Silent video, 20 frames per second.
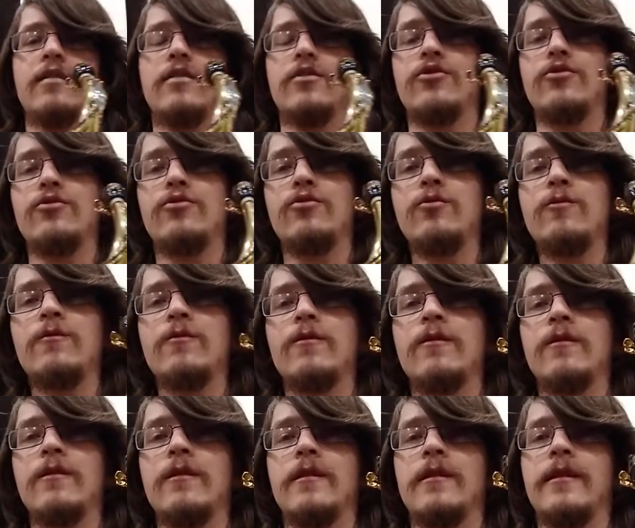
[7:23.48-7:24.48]
2,
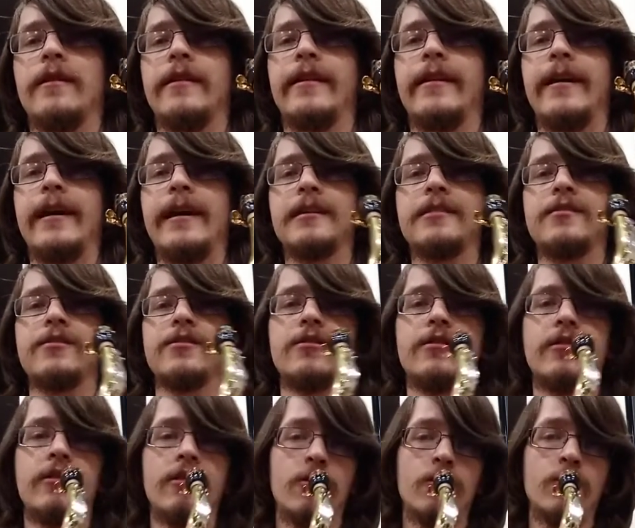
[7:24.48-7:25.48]
next
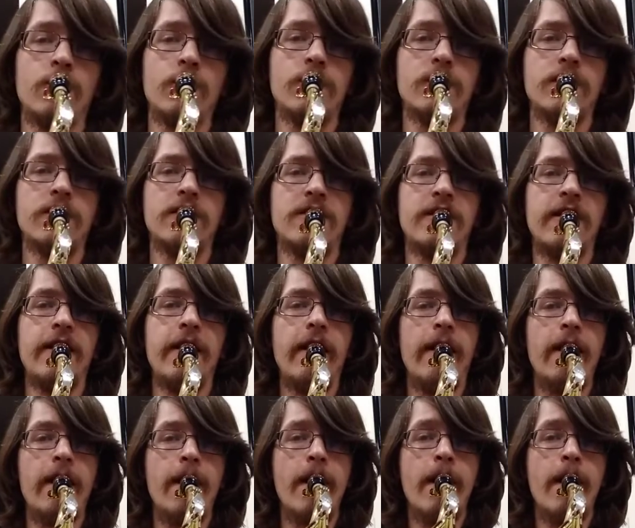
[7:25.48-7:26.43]
note C.